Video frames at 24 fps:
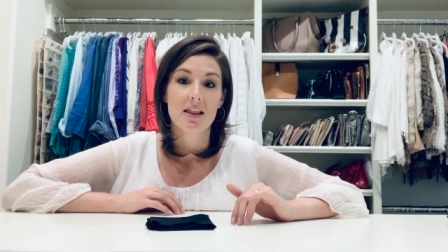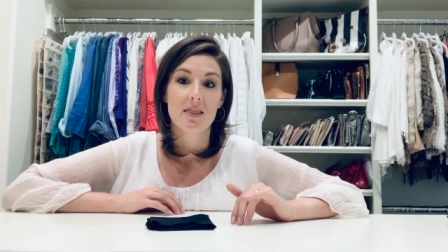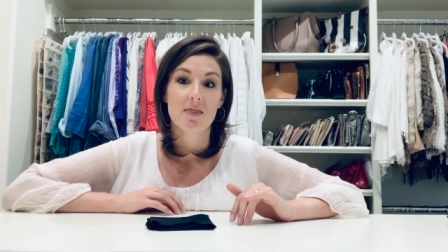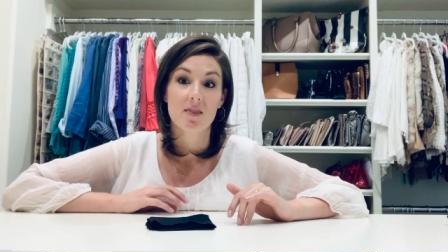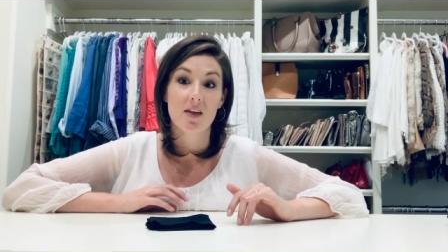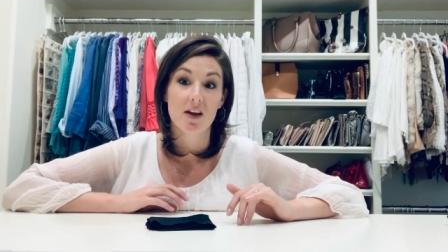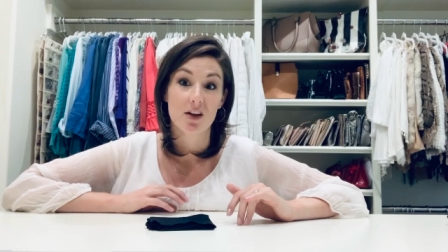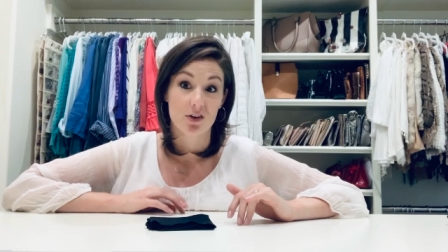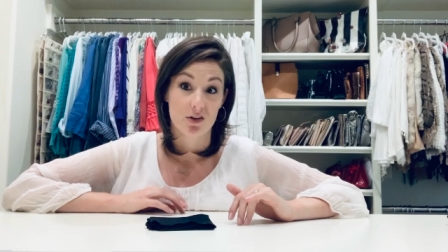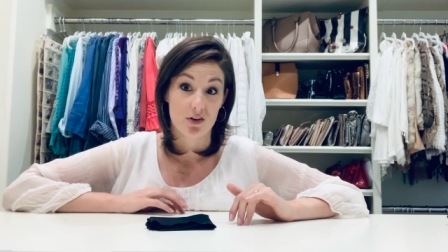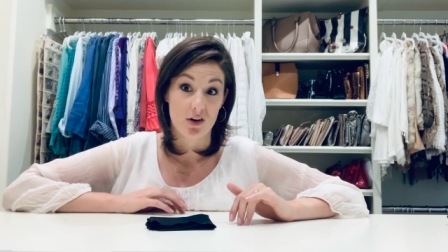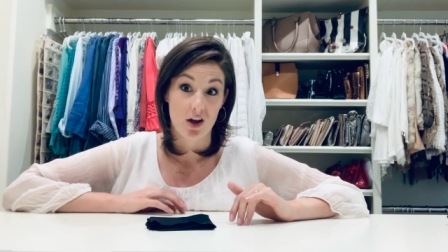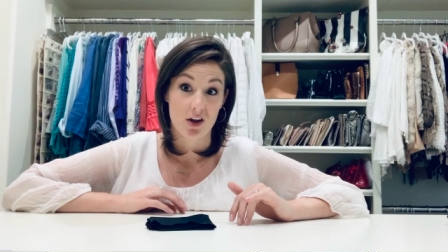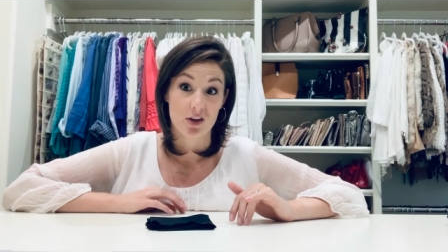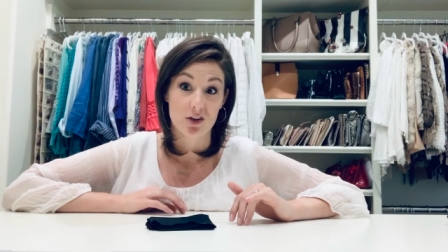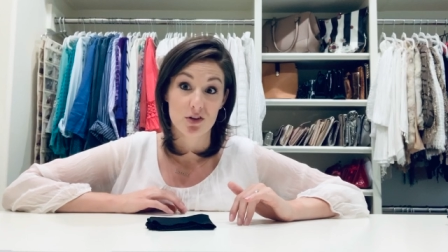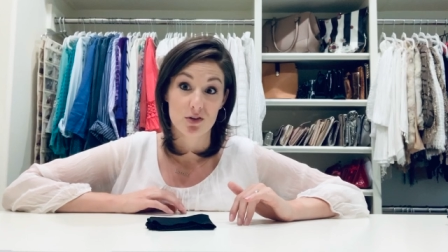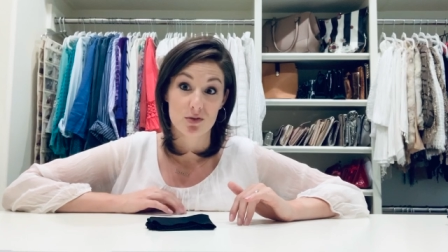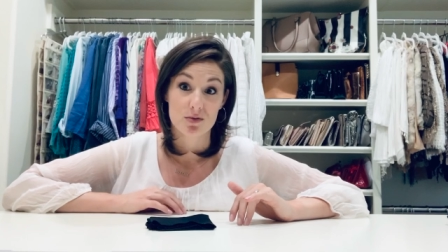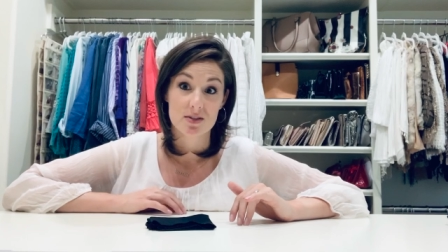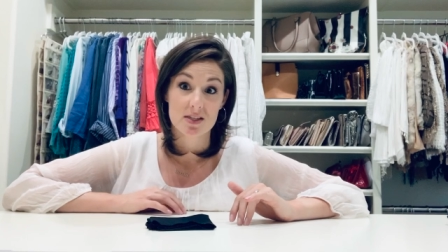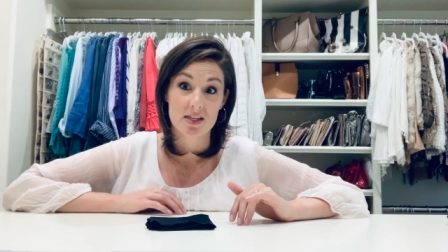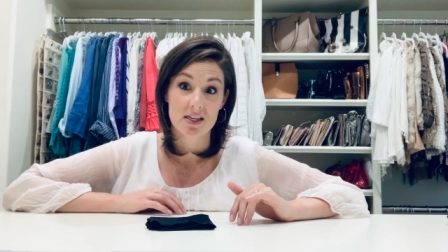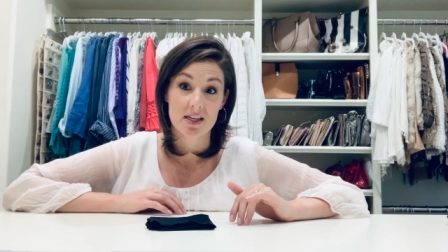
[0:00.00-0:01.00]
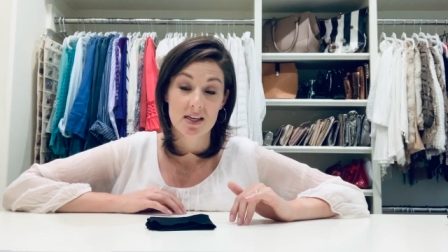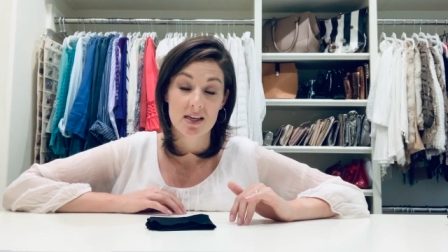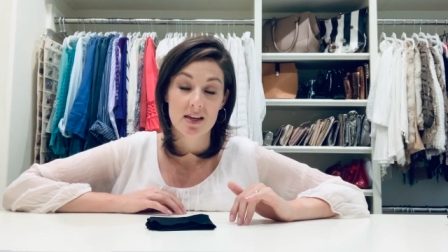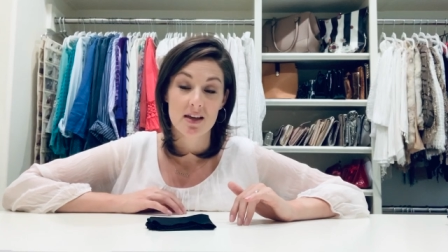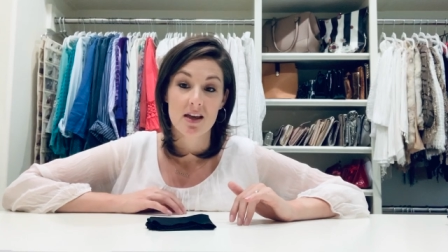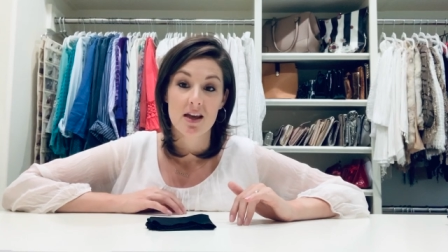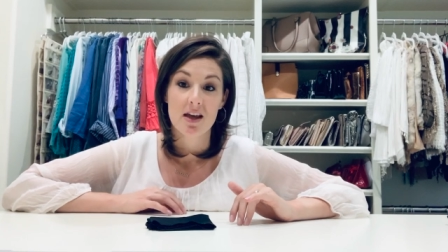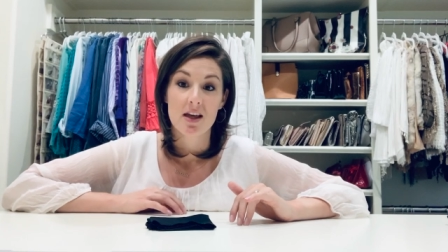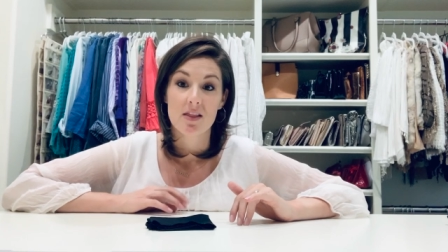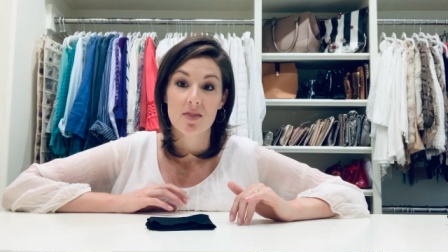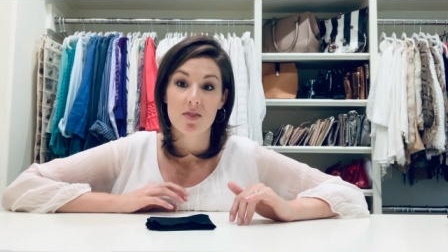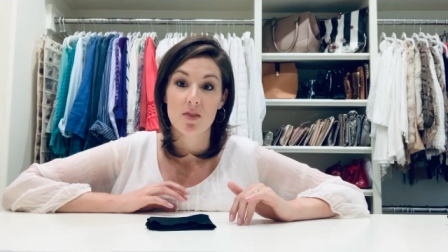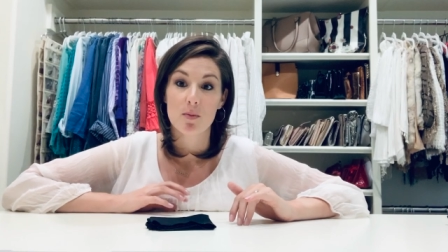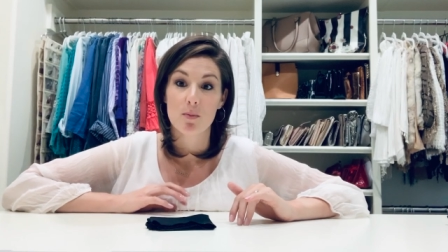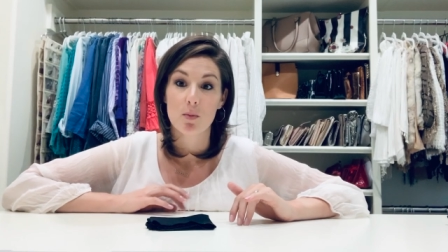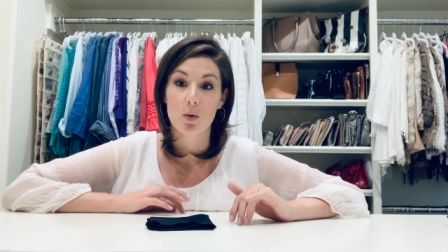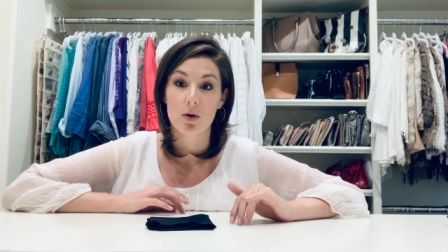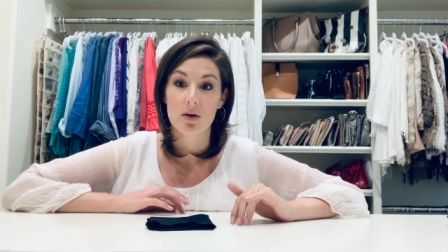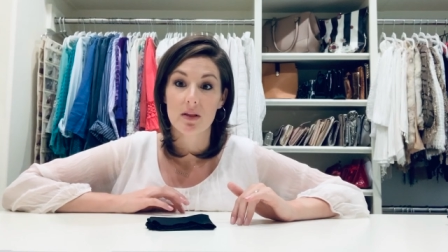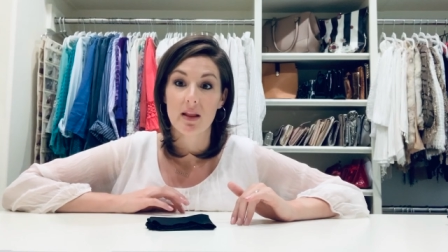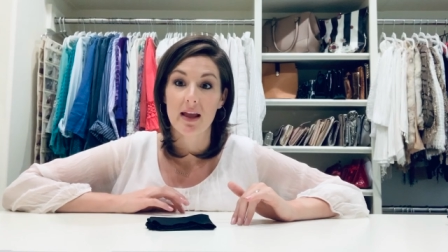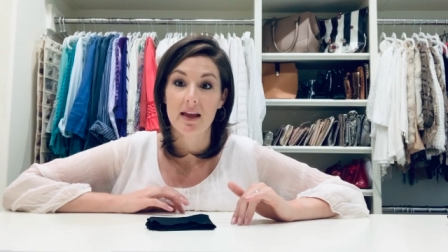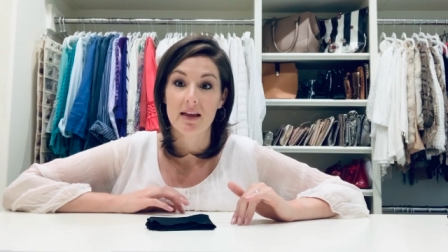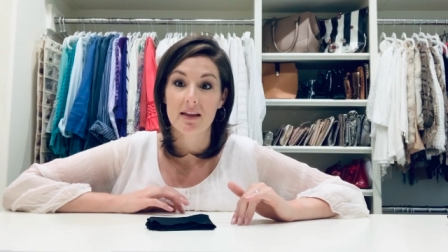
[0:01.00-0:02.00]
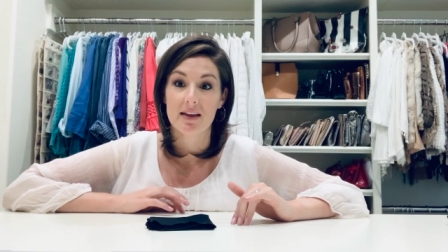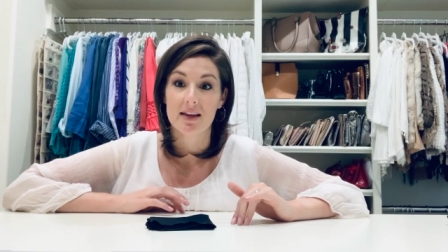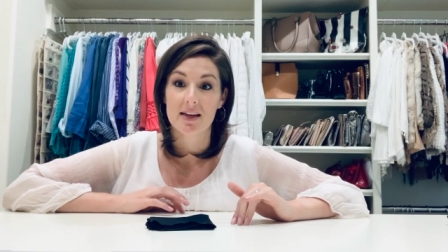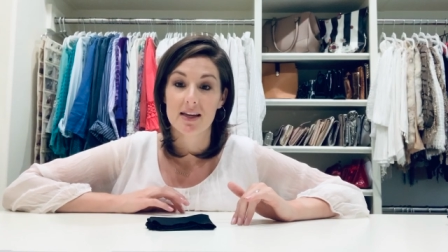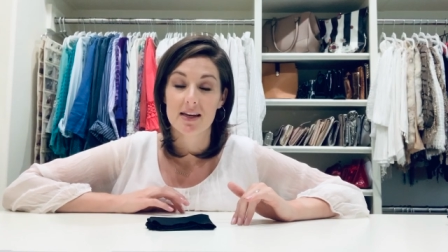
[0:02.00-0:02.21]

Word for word: that you're not using, the more likely